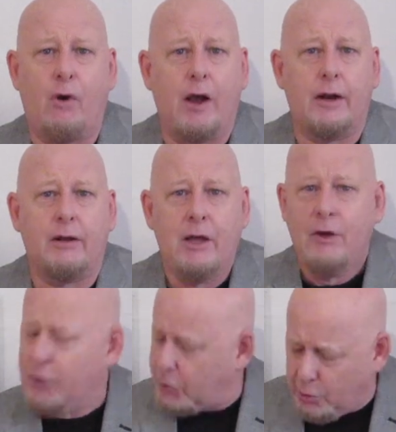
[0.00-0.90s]
product,
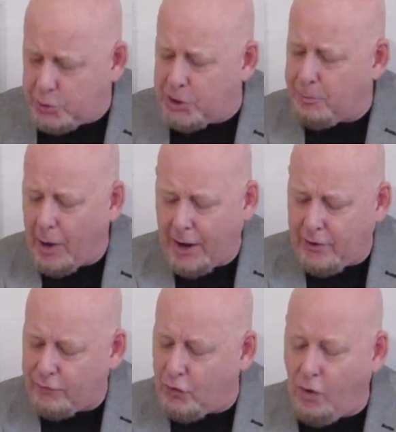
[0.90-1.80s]
the Gucci
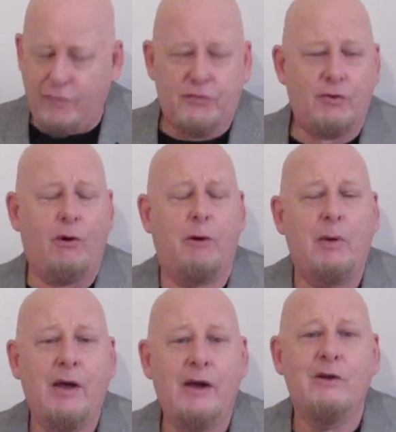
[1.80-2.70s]
bag of cough
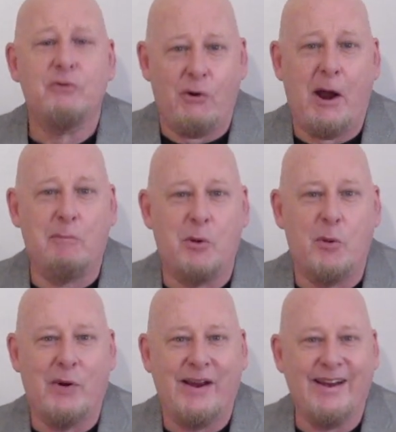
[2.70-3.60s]
syrup,
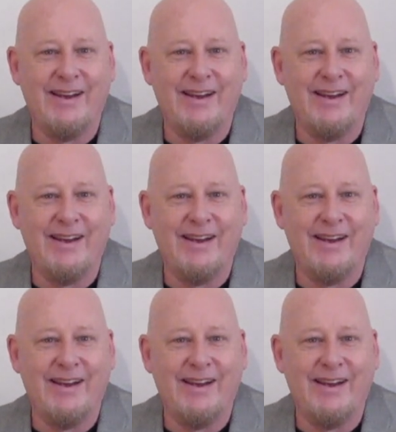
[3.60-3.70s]
Drambuie.